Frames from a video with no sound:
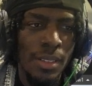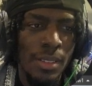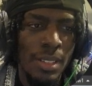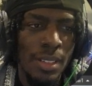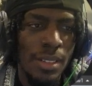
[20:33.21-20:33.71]

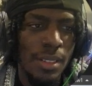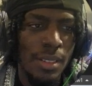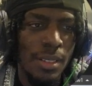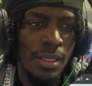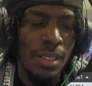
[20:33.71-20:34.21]
and
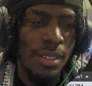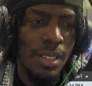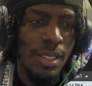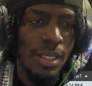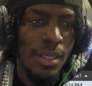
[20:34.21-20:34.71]
all of that
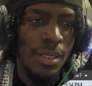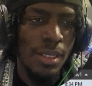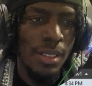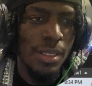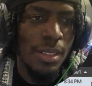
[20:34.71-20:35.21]
type, all the
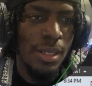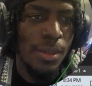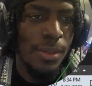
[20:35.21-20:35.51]
good stuff.